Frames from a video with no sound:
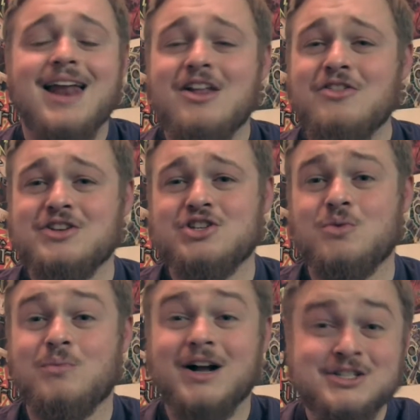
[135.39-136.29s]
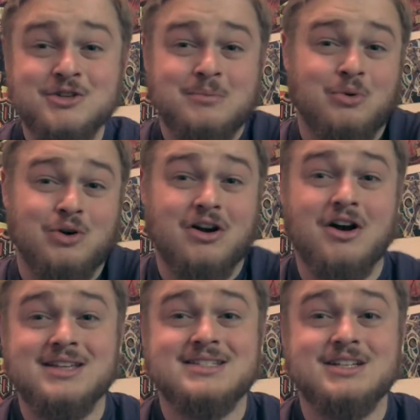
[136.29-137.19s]
Another thing, too, Monster Reborn
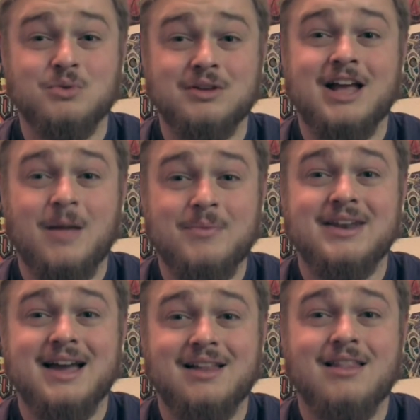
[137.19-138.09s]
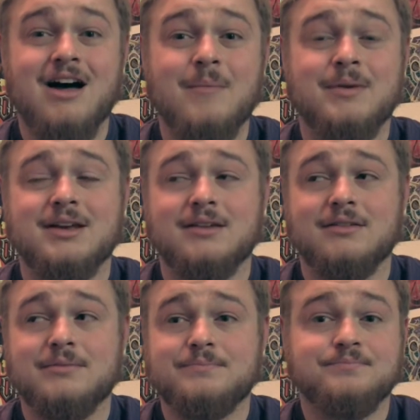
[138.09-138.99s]
honestly really helped the deck a lot
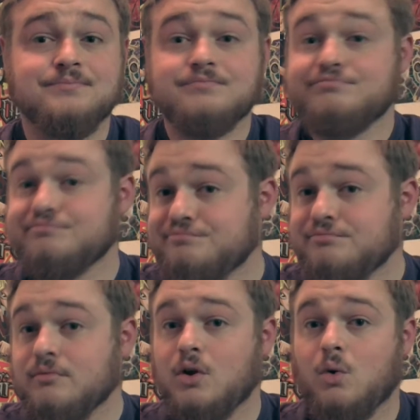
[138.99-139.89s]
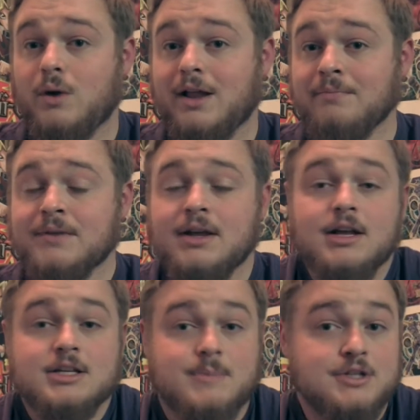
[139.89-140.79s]
because... well,
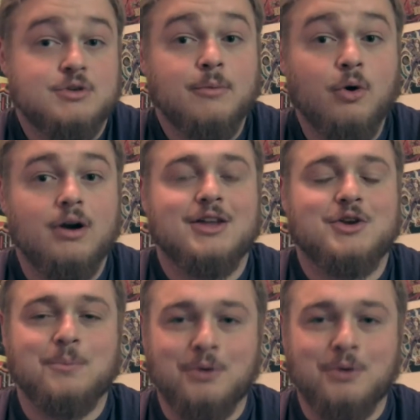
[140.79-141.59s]
Monster Reborn, and you can